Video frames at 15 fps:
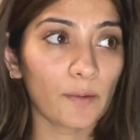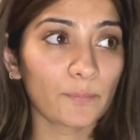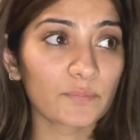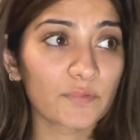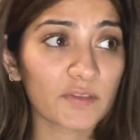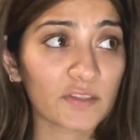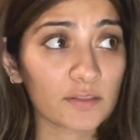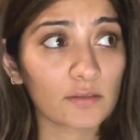
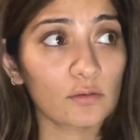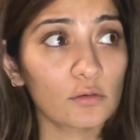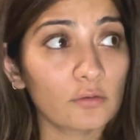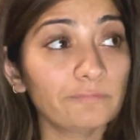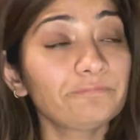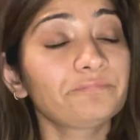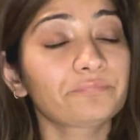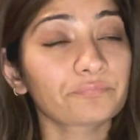
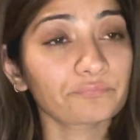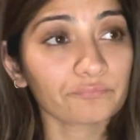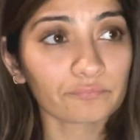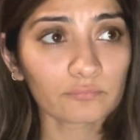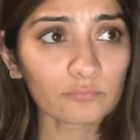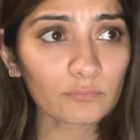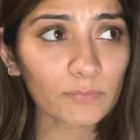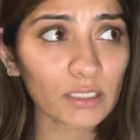So
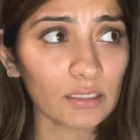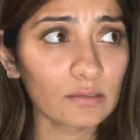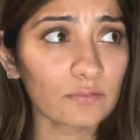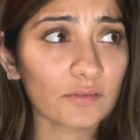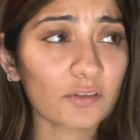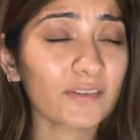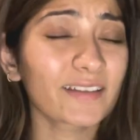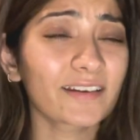
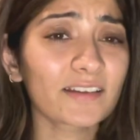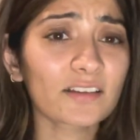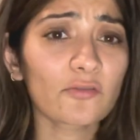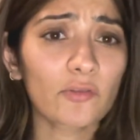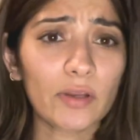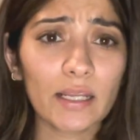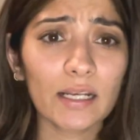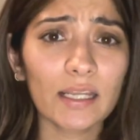there is a
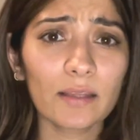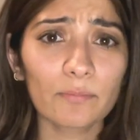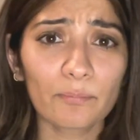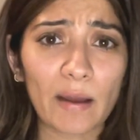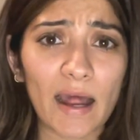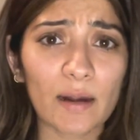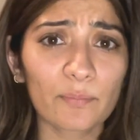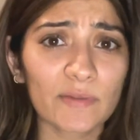really
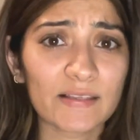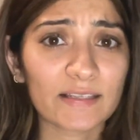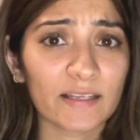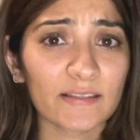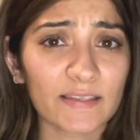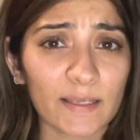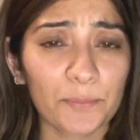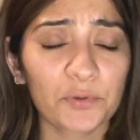bad
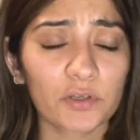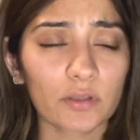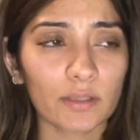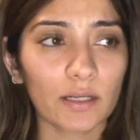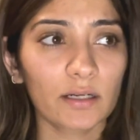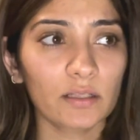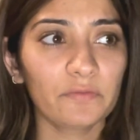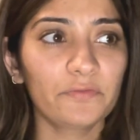misconception
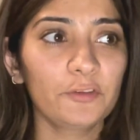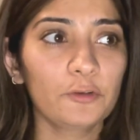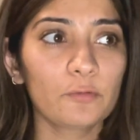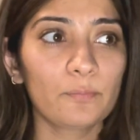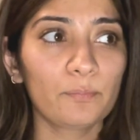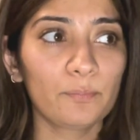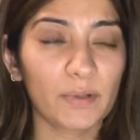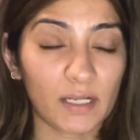that if
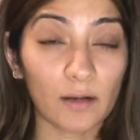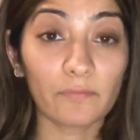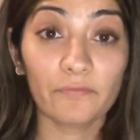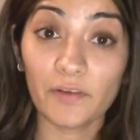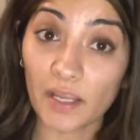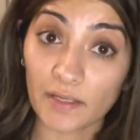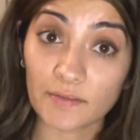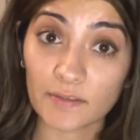you pick up
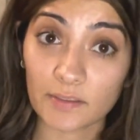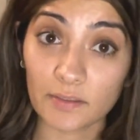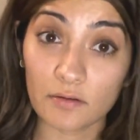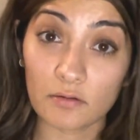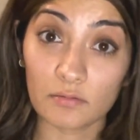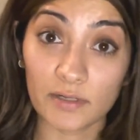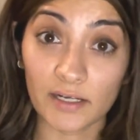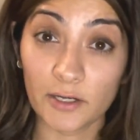weights,
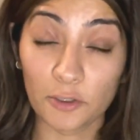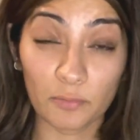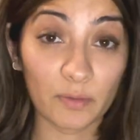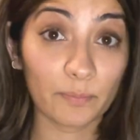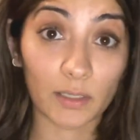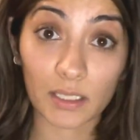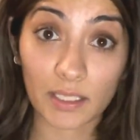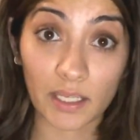you tend to be
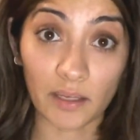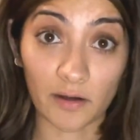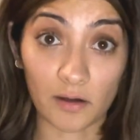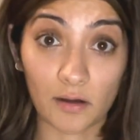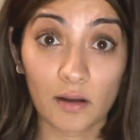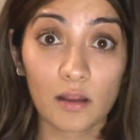bulkier.